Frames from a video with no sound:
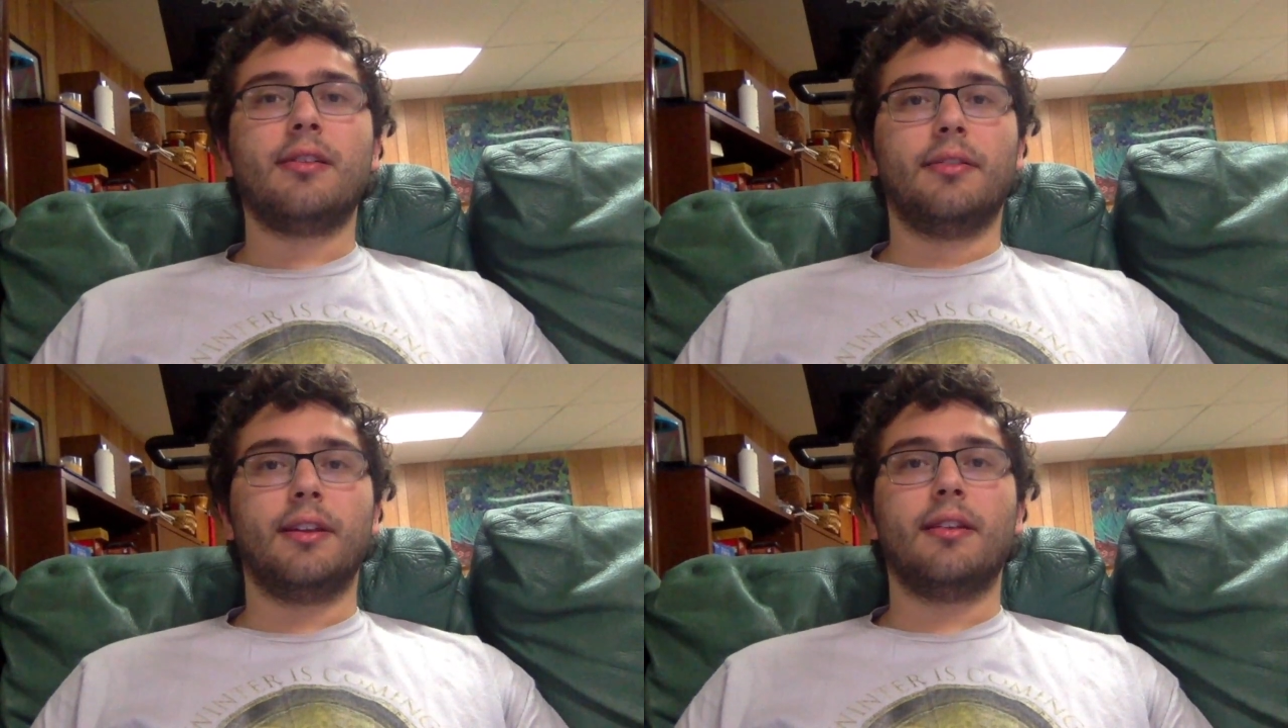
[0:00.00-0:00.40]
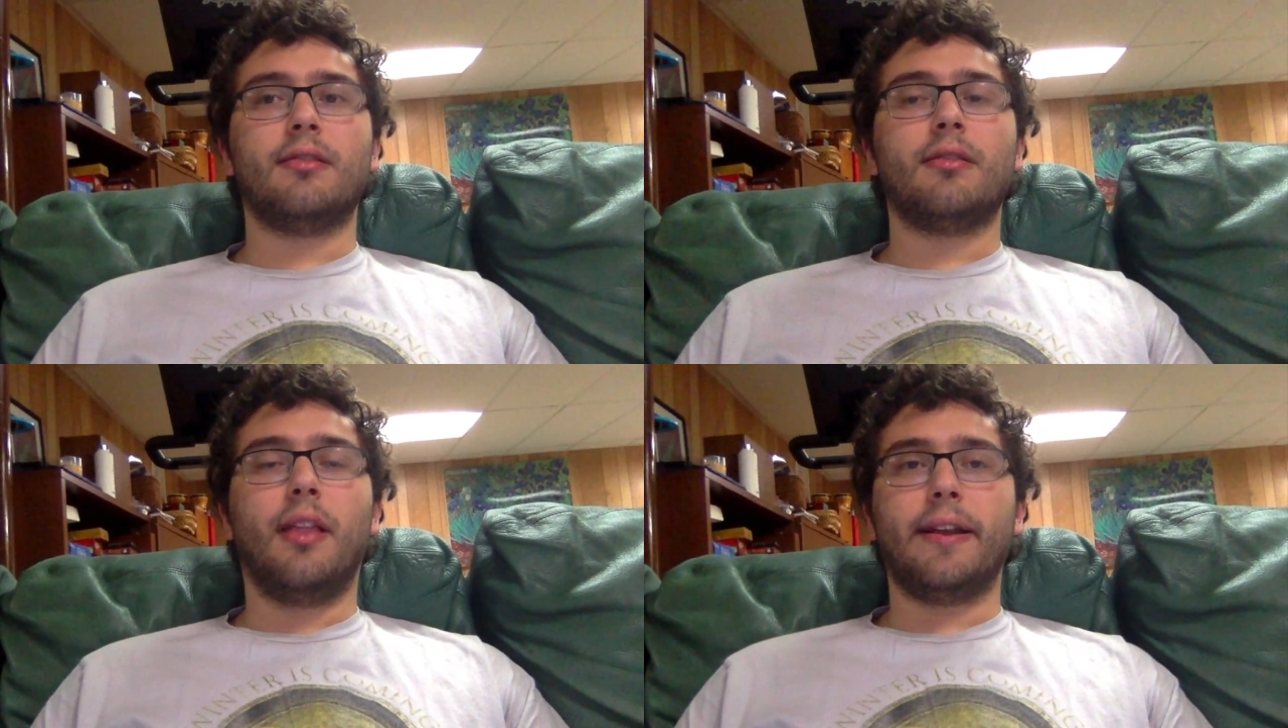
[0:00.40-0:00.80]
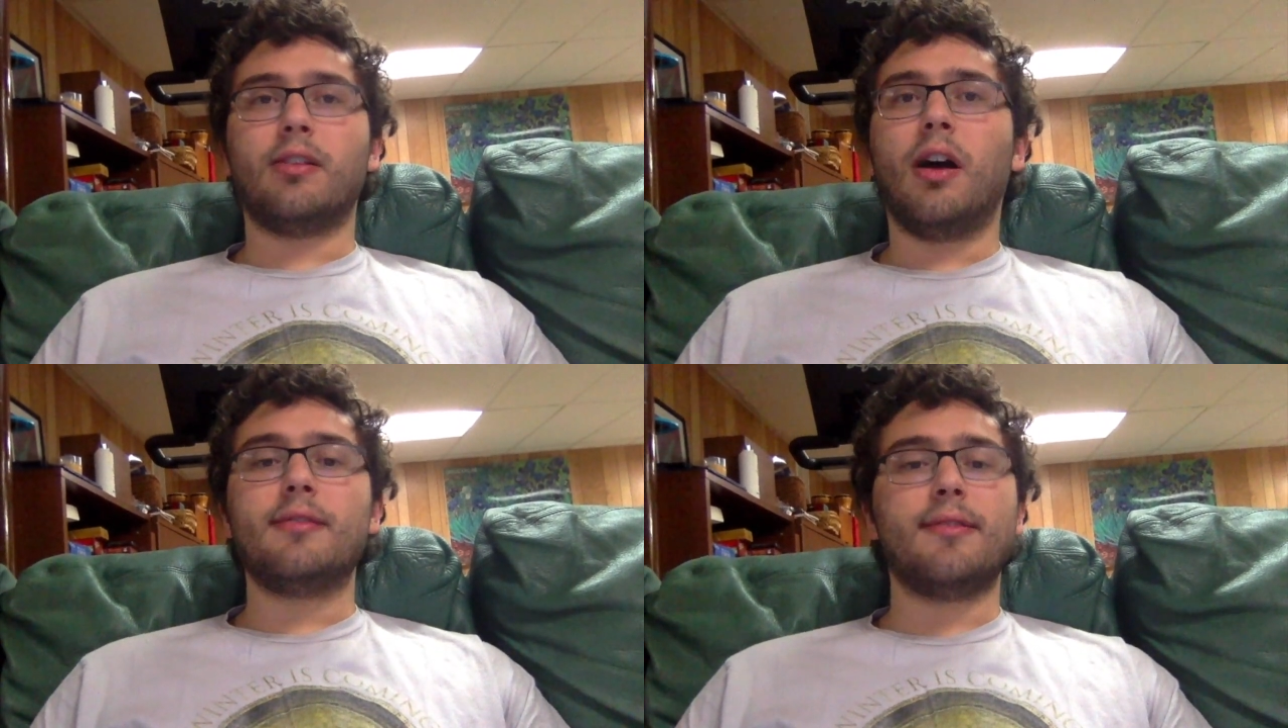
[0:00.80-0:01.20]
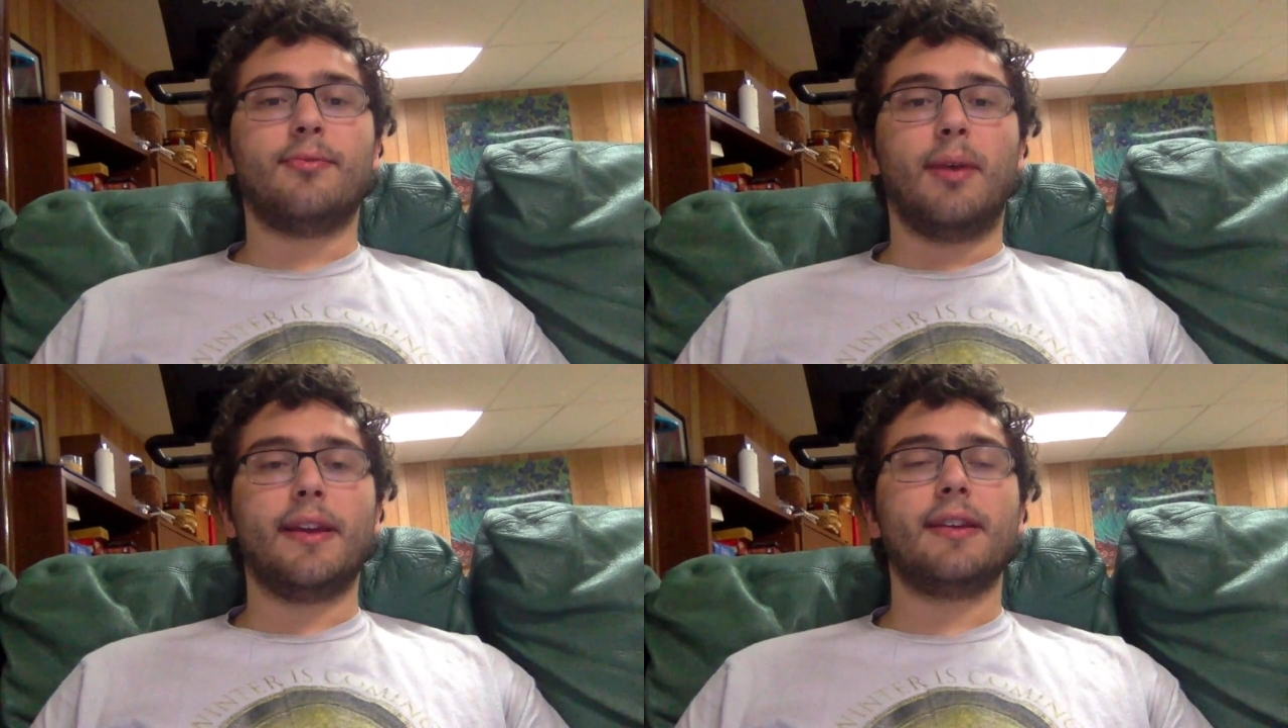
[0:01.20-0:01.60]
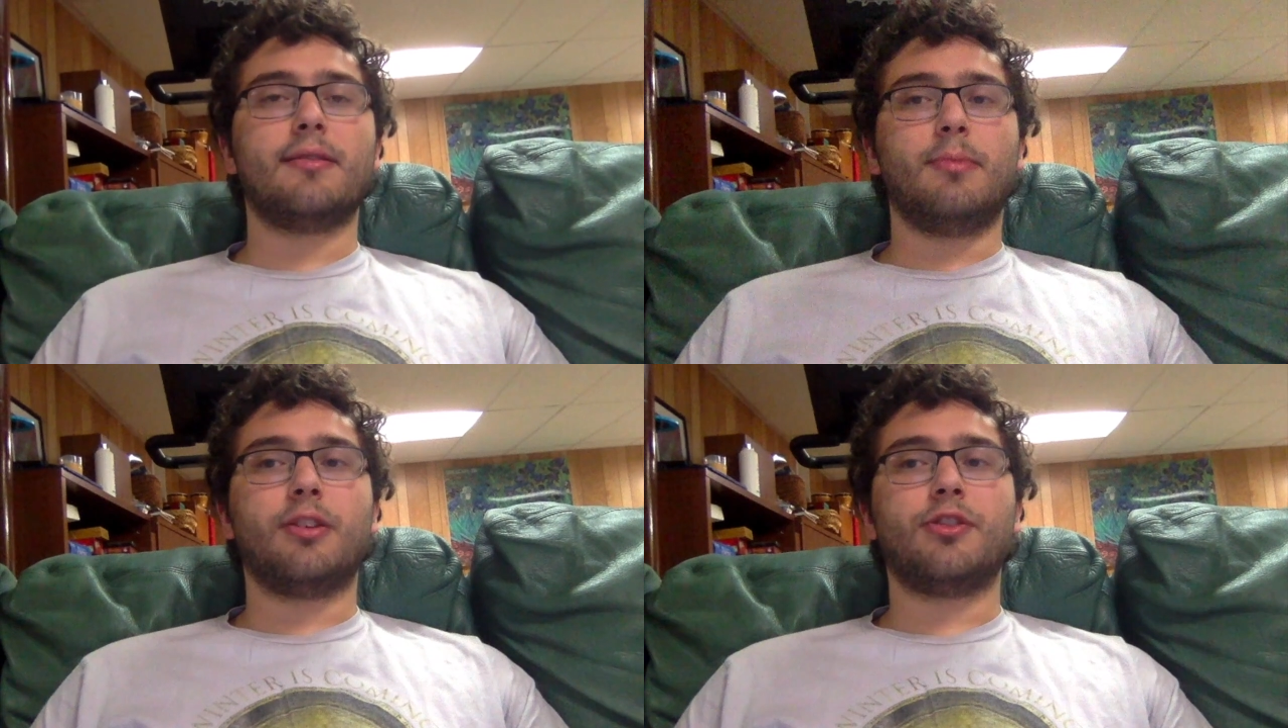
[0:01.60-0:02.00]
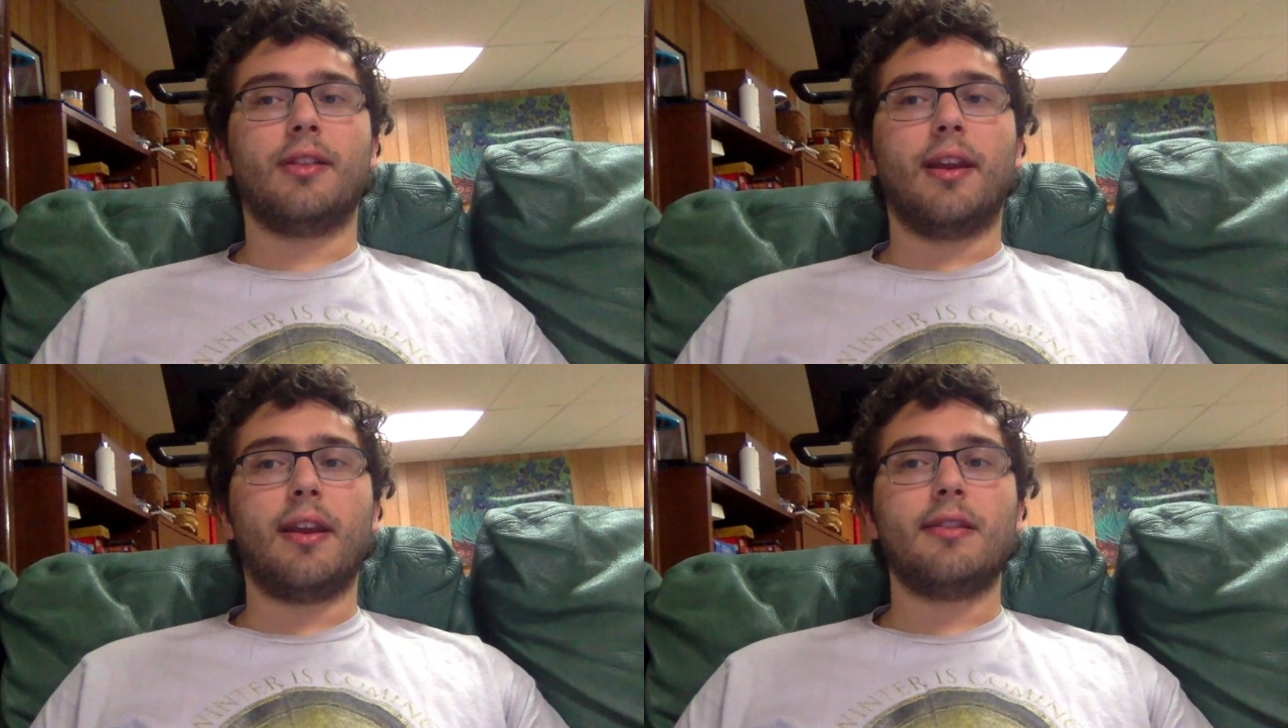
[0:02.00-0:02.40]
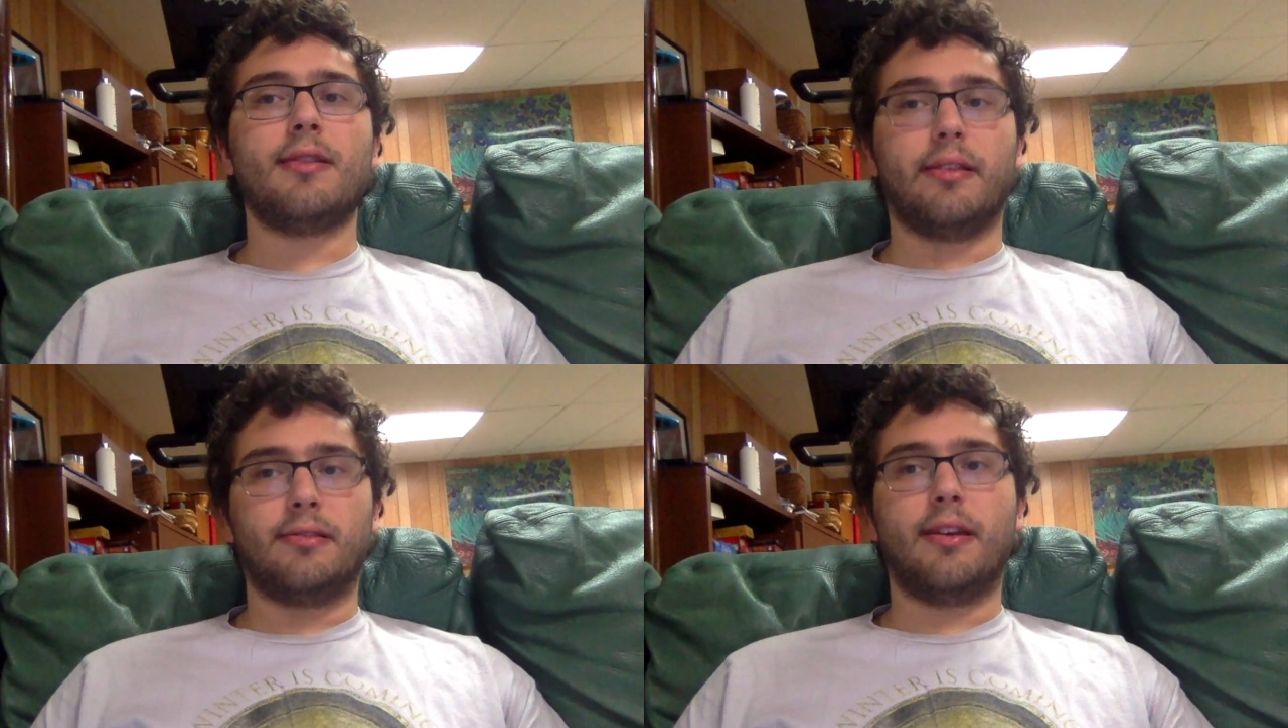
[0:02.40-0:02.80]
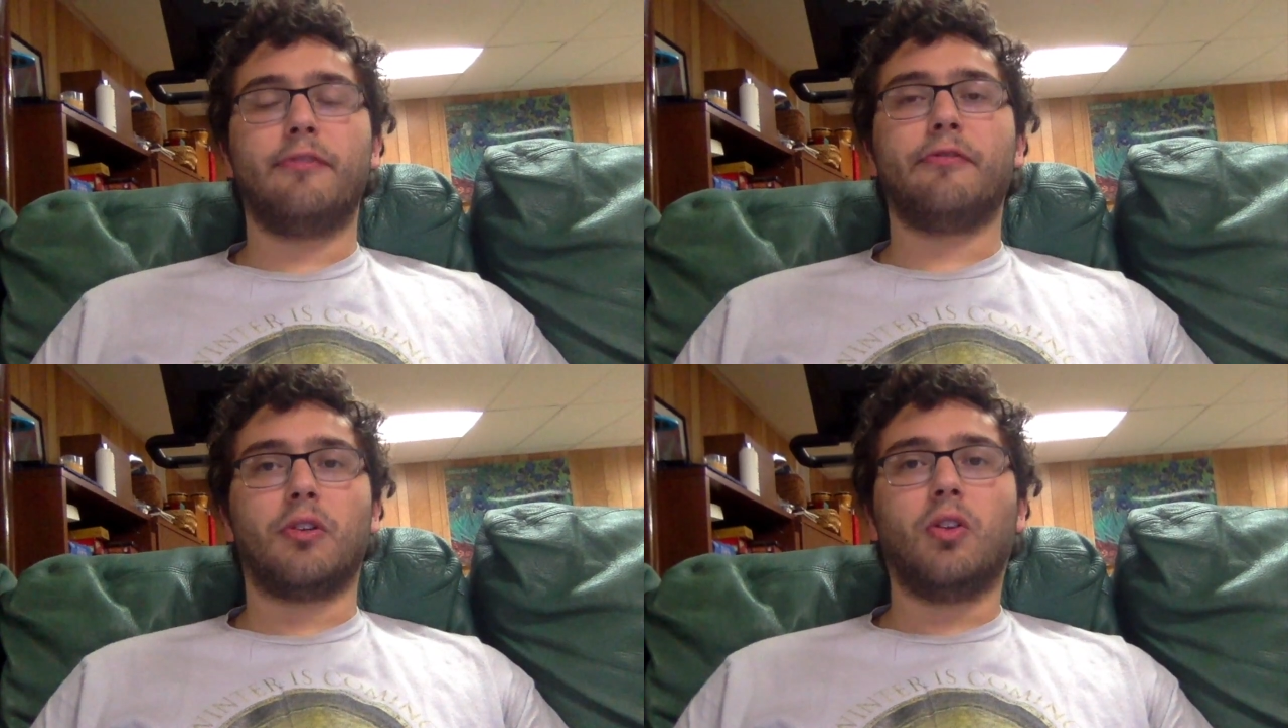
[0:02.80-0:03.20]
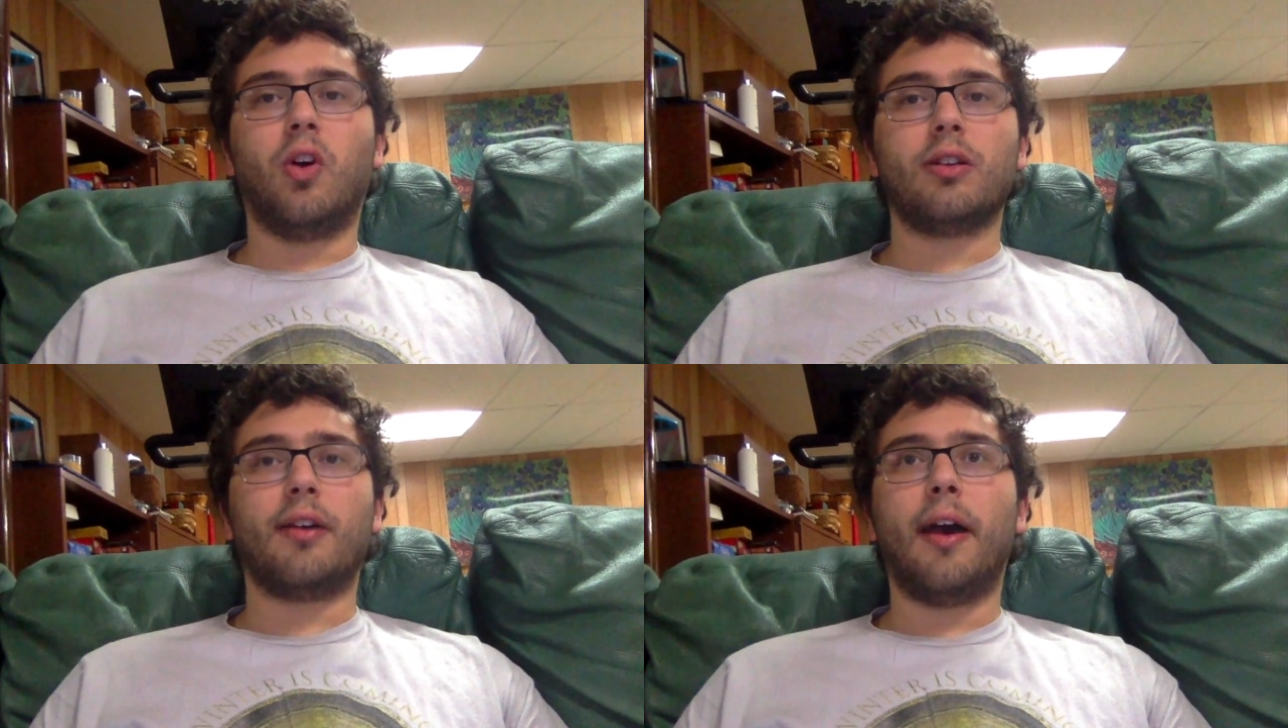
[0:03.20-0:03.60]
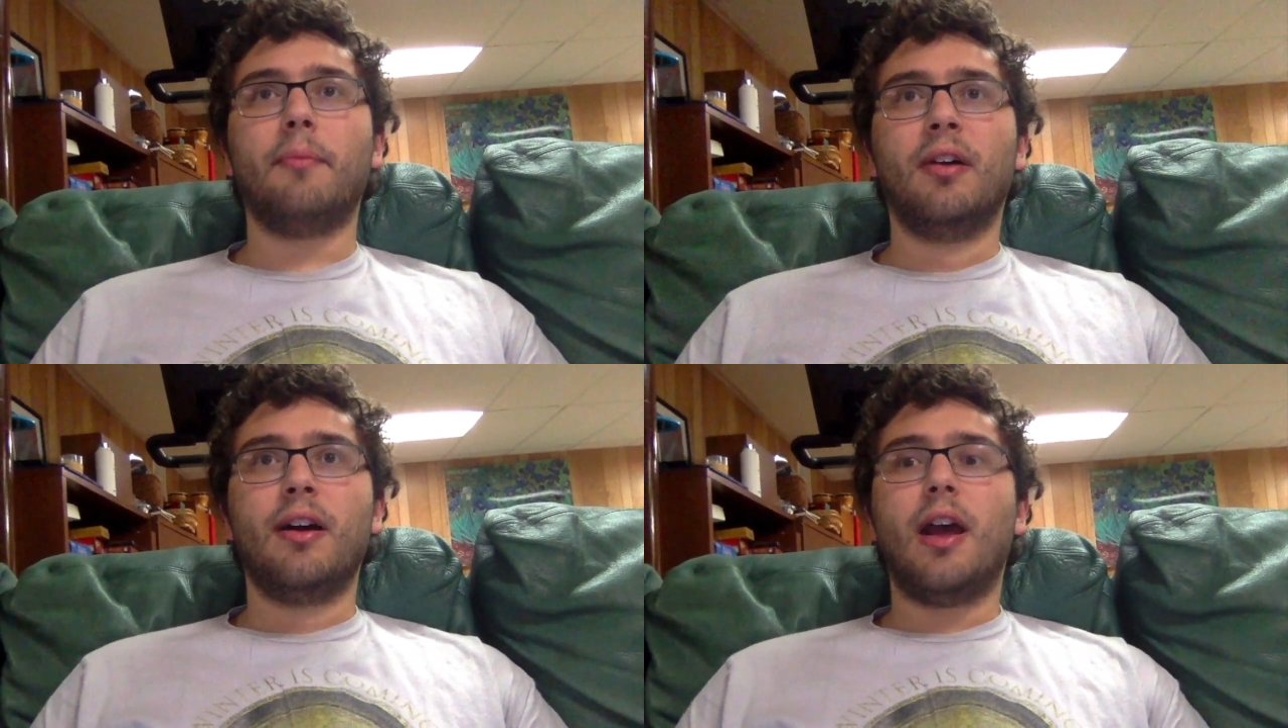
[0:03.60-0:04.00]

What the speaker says: They'll need like tons of money to make sure that anything is safe for a long time.